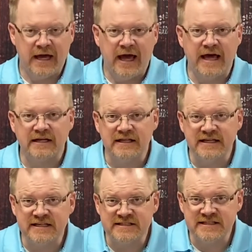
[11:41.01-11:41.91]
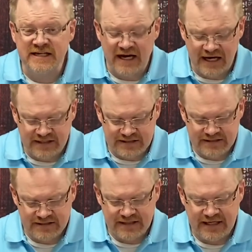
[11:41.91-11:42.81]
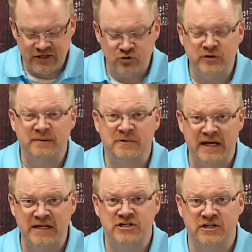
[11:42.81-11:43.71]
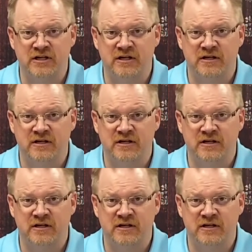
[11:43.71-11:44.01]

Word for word: and lead us not into temptation,